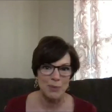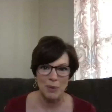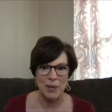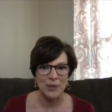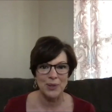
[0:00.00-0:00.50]

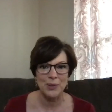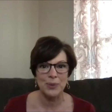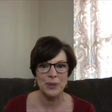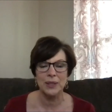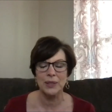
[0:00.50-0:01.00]
about this
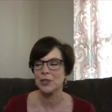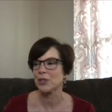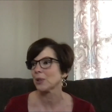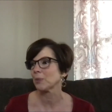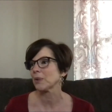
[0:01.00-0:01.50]

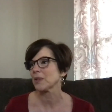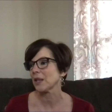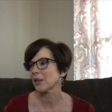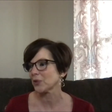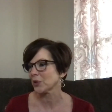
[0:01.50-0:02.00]
relationship, is
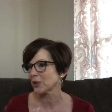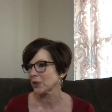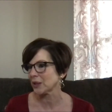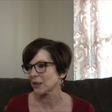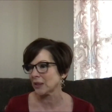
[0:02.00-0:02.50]

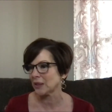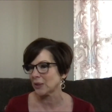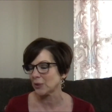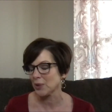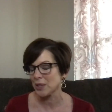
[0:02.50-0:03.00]
after,
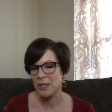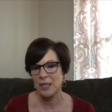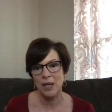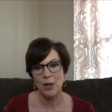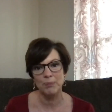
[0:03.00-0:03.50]

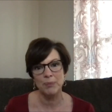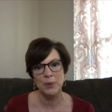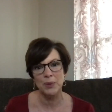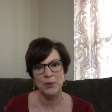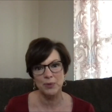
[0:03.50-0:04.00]
Khristine helped me
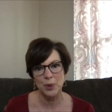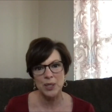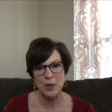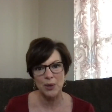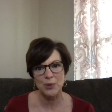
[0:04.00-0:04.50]
with the
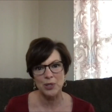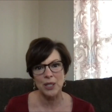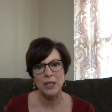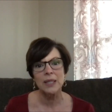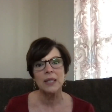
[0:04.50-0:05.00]
voice
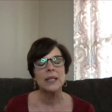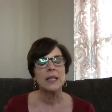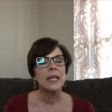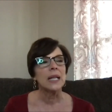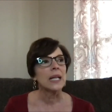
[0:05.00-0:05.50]
coaching,
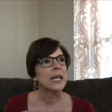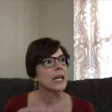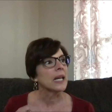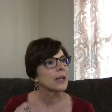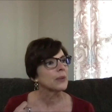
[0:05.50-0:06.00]

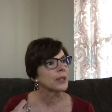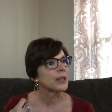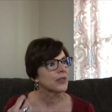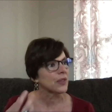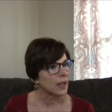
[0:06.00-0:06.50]
and we
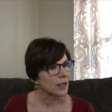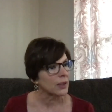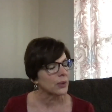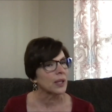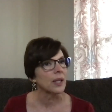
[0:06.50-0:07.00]
decided,
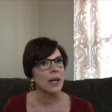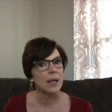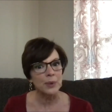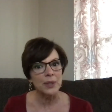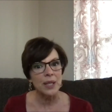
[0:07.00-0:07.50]
okay,
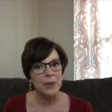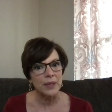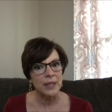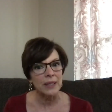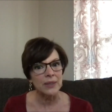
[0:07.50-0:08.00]
I would
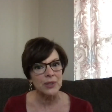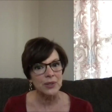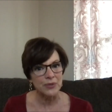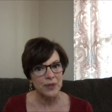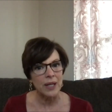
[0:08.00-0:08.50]
narrate Into
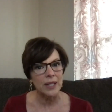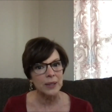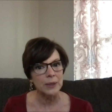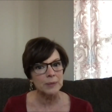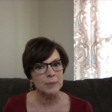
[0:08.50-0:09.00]
the
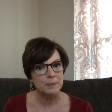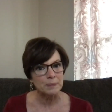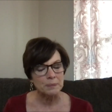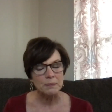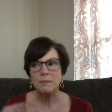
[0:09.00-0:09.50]
Fire.
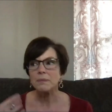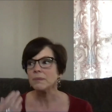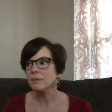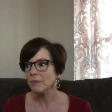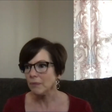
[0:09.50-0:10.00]

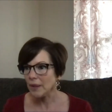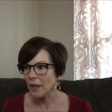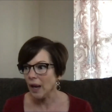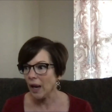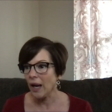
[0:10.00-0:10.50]

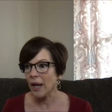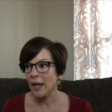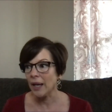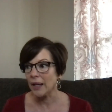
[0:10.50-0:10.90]
I